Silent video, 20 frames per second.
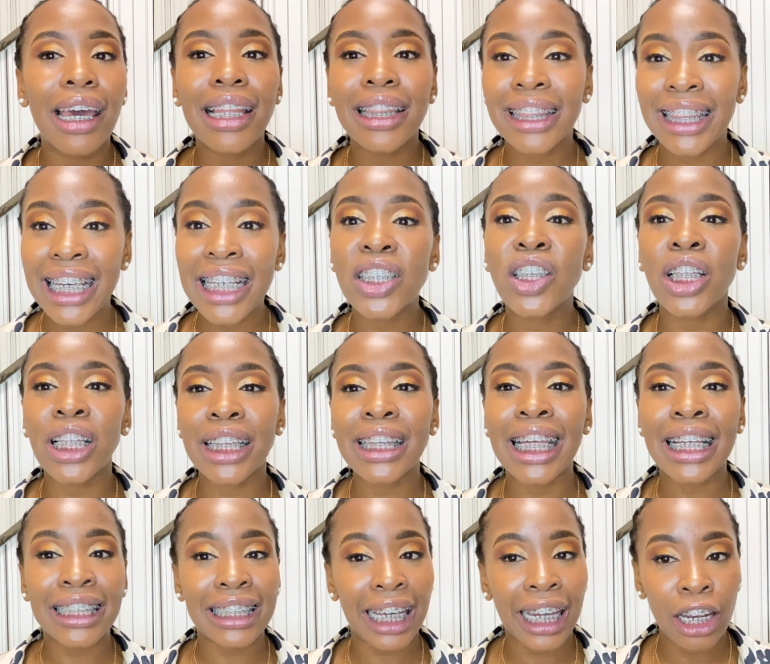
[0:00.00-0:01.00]
These are the
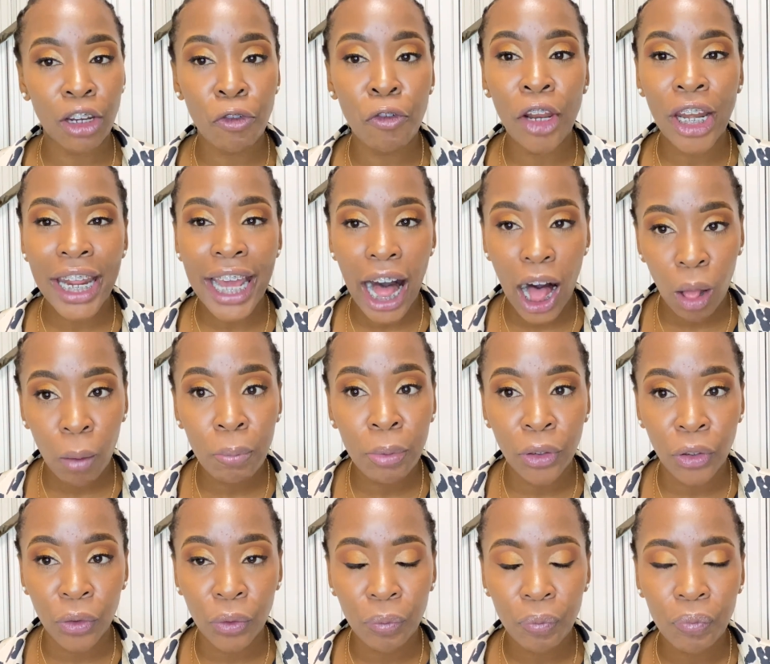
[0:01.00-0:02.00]
things that can really help
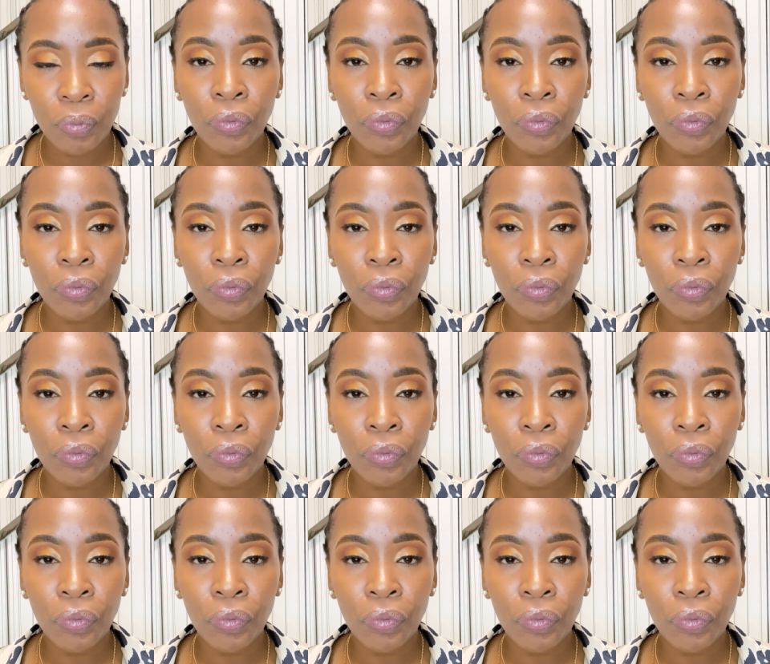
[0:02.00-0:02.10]
you.